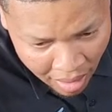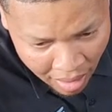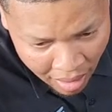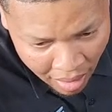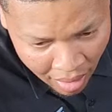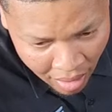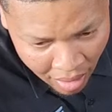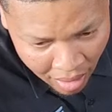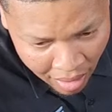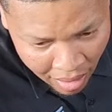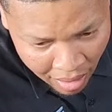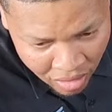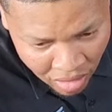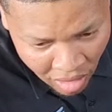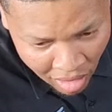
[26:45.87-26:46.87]

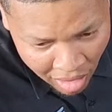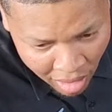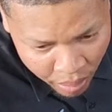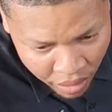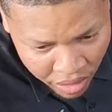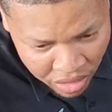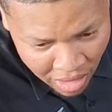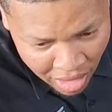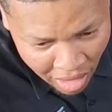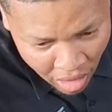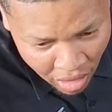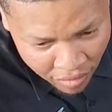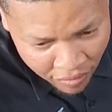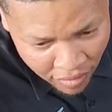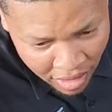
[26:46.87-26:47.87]
Tall, I appreciate all
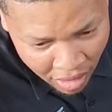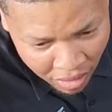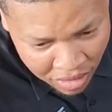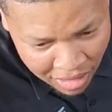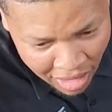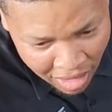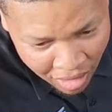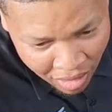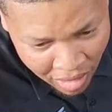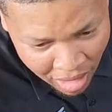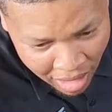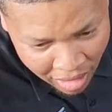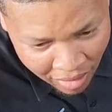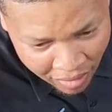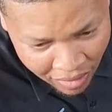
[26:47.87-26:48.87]
your videos. Thank you,
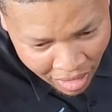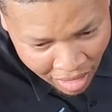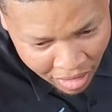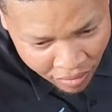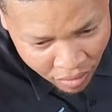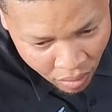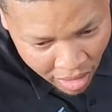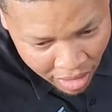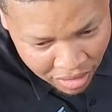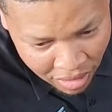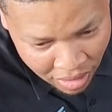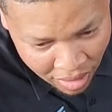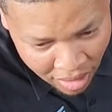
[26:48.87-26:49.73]
Derek. Thank you for watching.